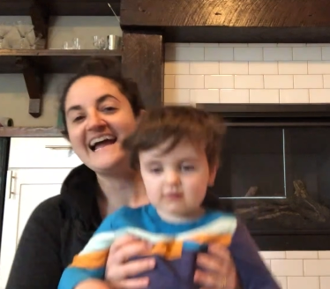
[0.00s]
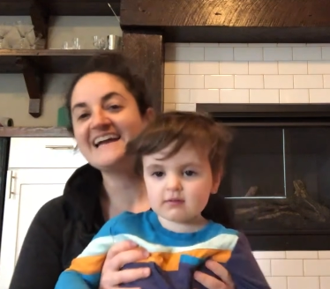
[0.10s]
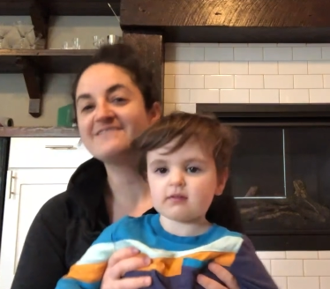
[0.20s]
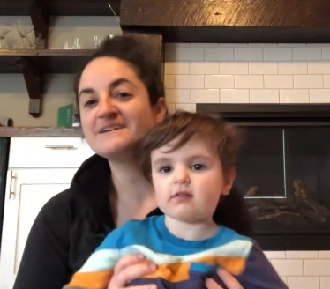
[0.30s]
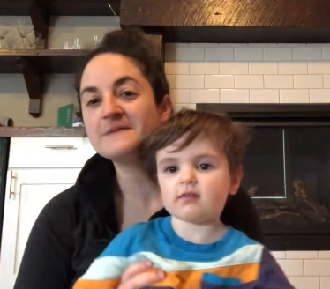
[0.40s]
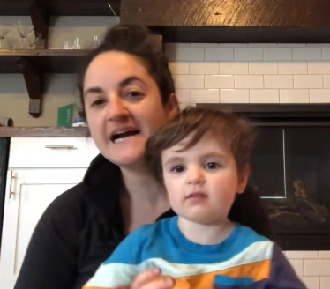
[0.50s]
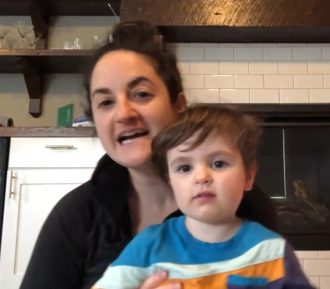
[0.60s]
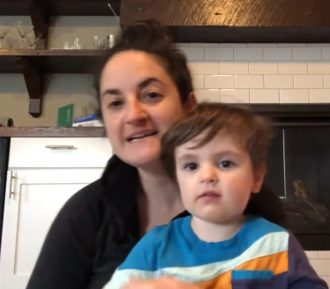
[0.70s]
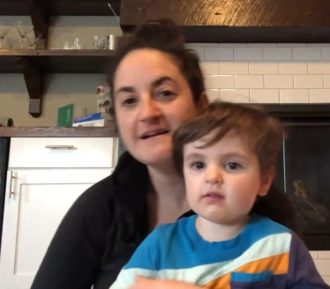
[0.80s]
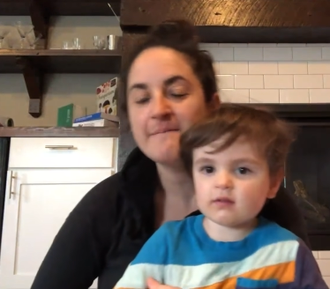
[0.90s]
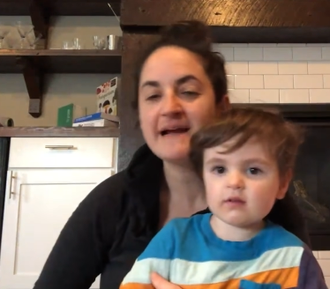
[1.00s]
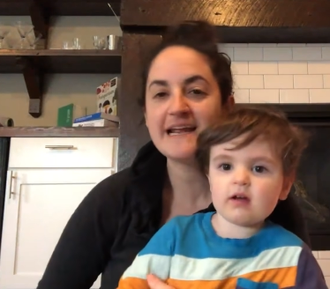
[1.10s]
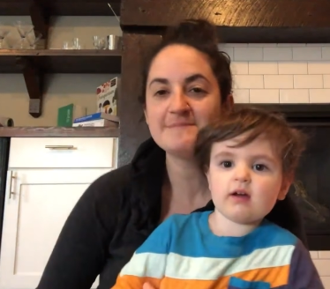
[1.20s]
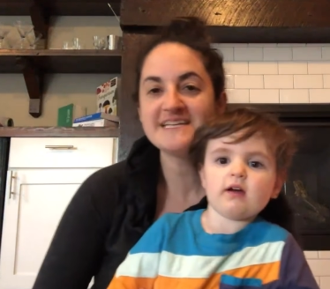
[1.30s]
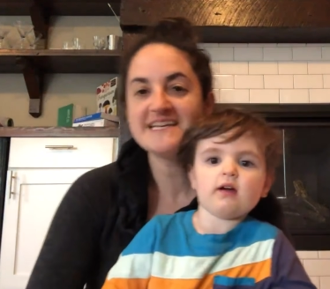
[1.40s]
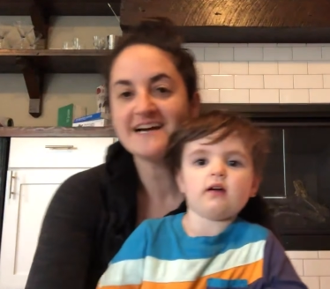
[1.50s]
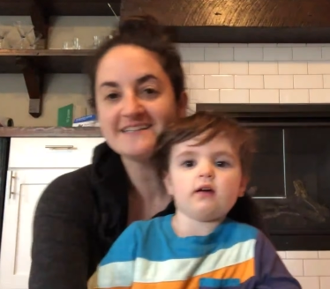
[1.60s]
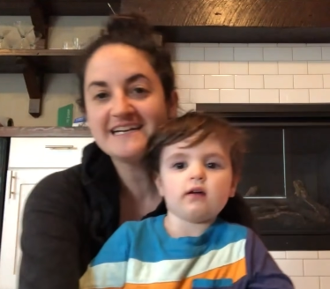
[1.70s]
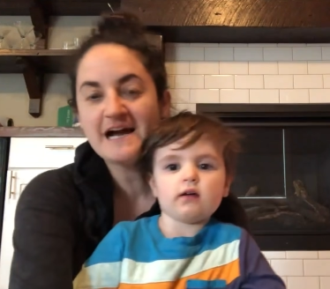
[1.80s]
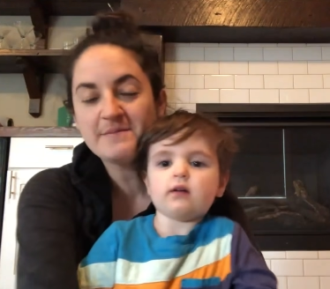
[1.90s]
Speaker 1: Hi everyone, my name's
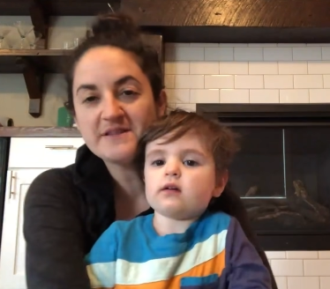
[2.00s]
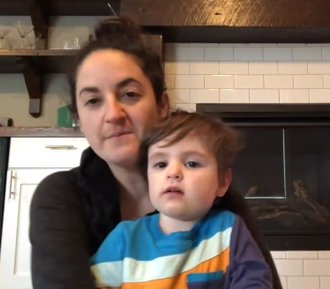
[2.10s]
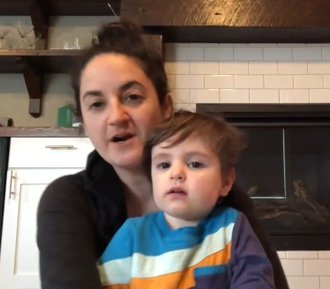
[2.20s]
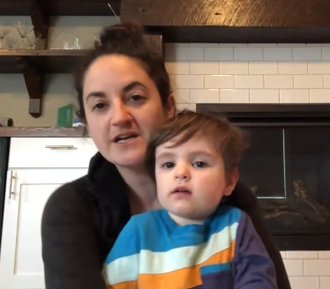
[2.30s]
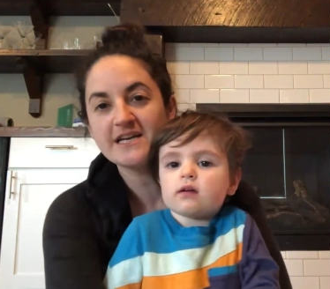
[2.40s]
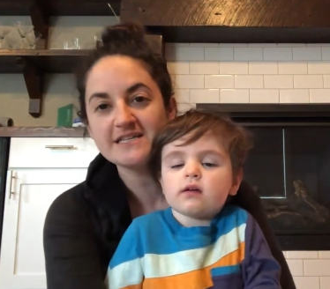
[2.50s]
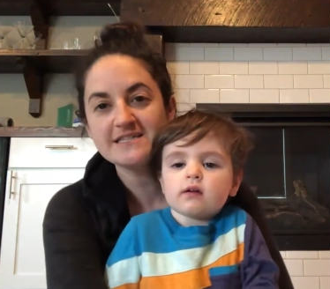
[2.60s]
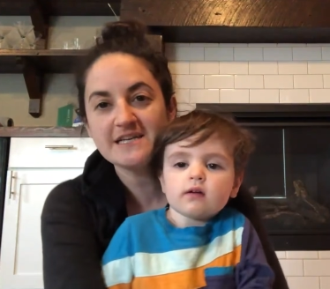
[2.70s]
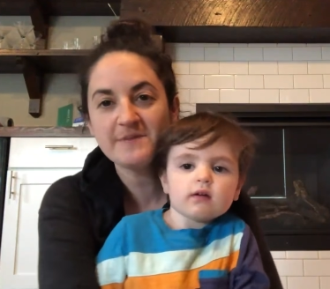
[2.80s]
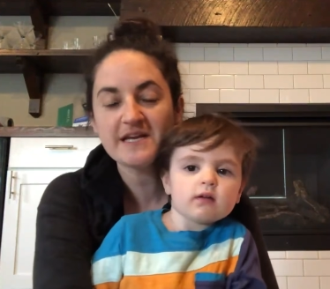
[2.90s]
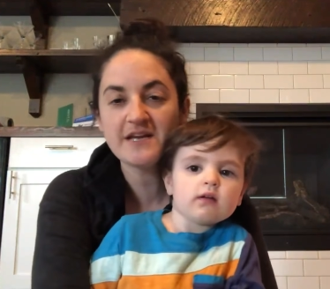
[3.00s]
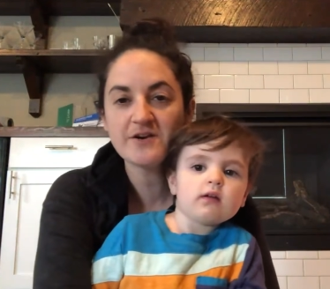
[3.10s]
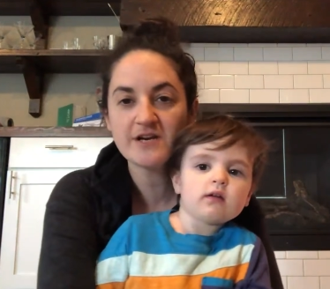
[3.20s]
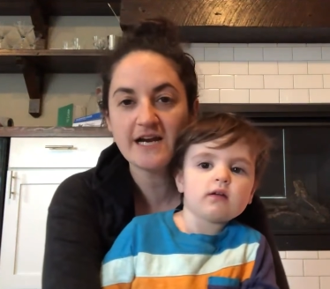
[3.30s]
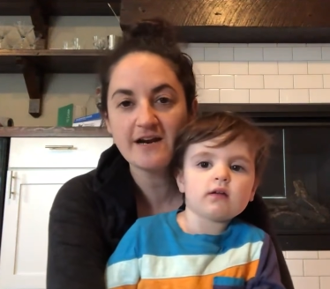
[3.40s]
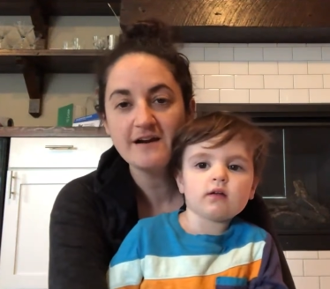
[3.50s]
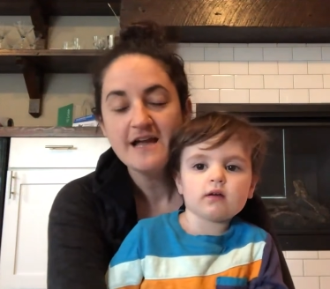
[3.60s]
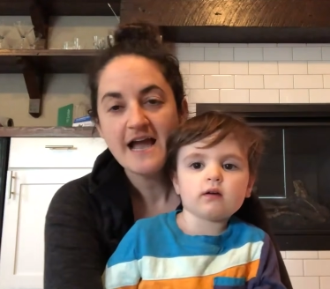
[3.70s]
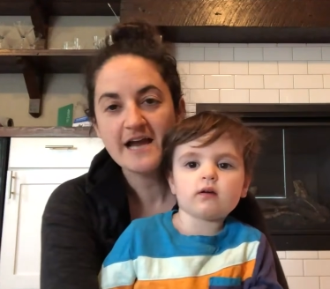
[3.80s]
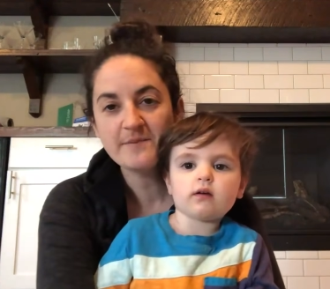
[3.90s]
Ayelet. I'm on the marketing team at KinderCare
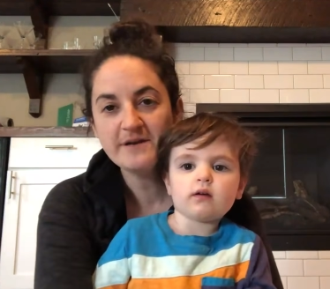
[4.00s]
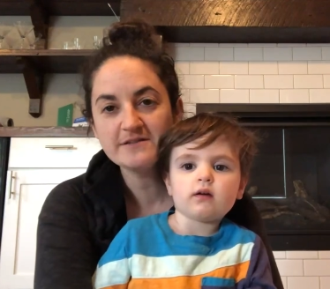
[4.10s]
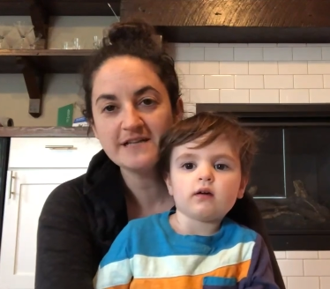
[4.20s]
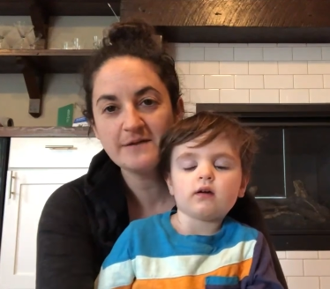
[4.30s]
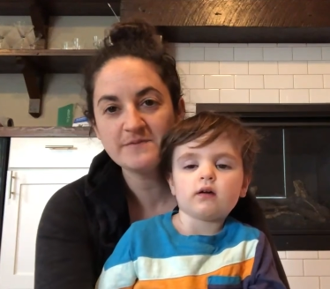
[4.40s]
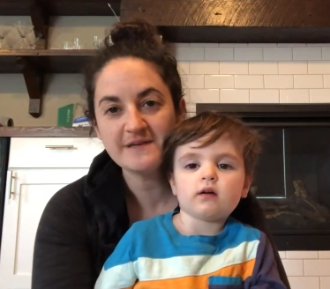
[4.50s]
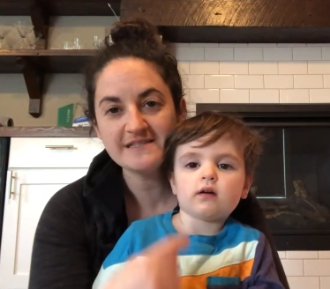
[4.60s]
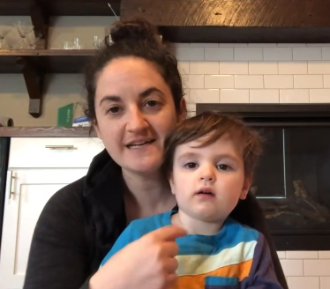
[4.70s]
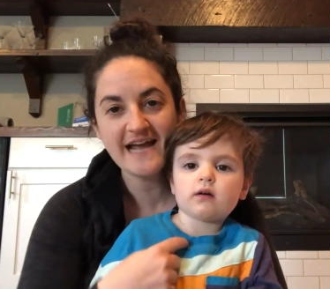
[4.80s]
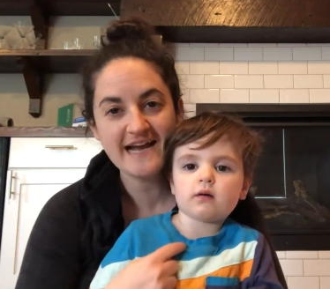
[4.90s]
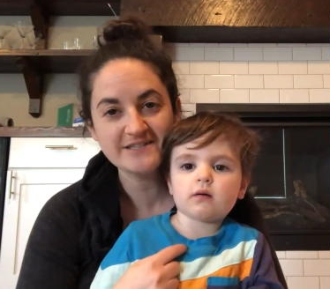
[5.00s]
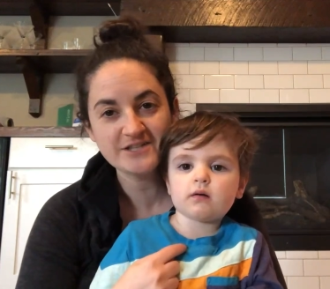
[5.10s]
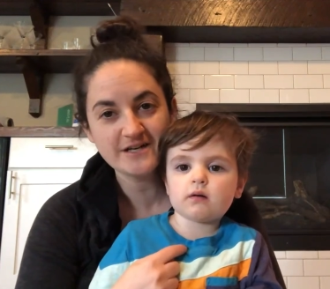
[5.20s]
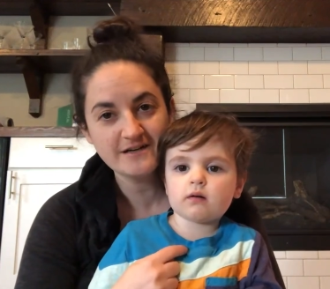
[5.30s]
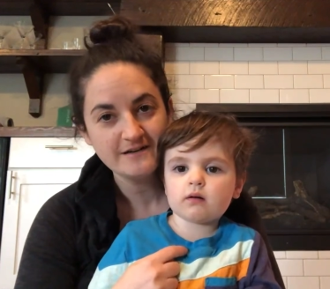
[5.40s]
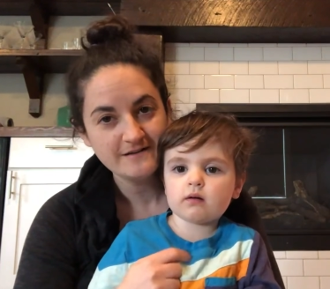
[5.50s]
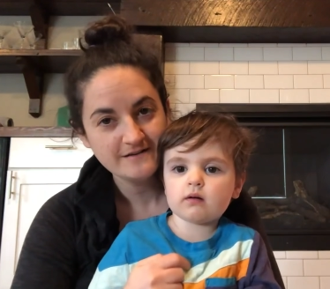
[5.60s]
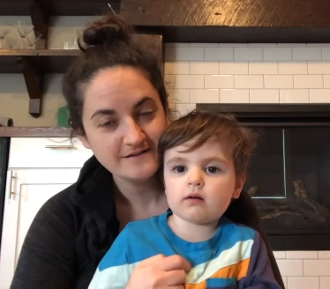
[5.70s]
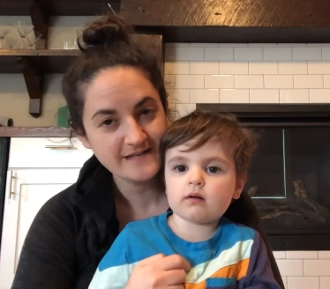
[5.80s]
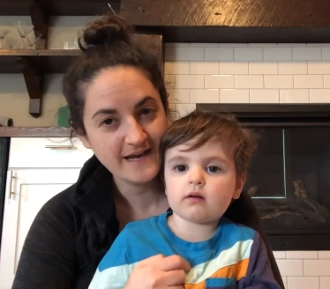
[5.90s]
and I'm here today with my son Asher.
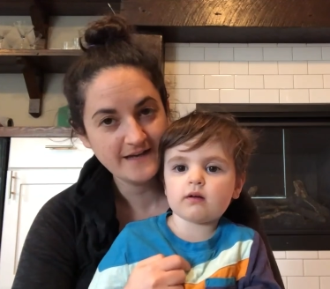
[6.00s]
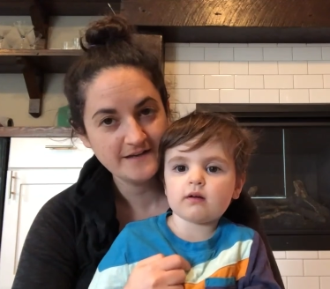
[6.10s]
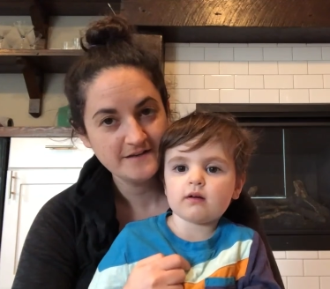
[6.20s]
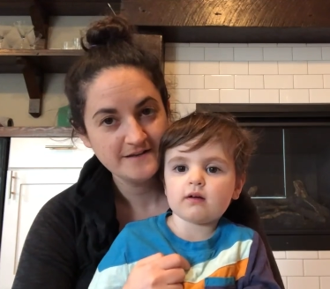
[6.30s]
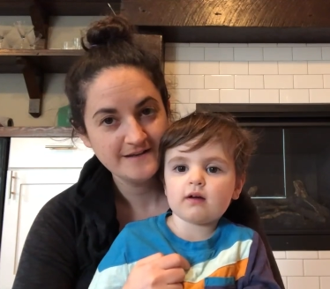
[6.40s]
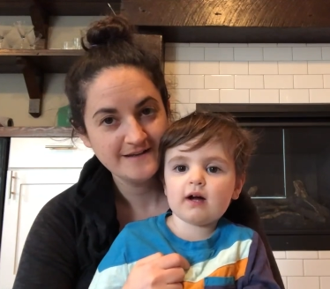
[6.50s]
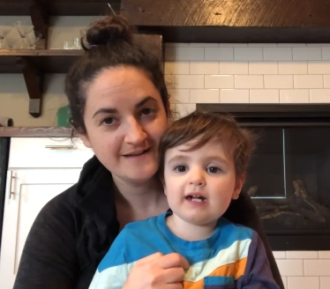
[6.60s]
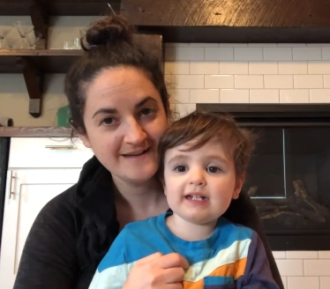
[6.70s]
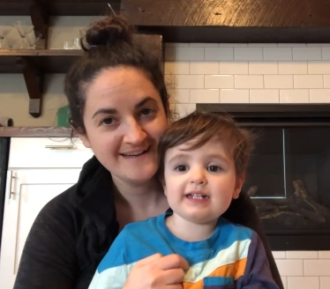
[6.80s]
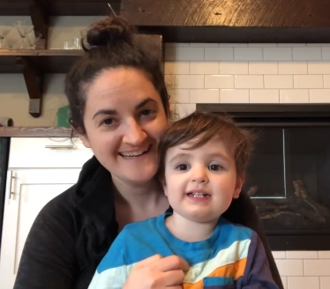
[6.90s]
Say hi. Hi.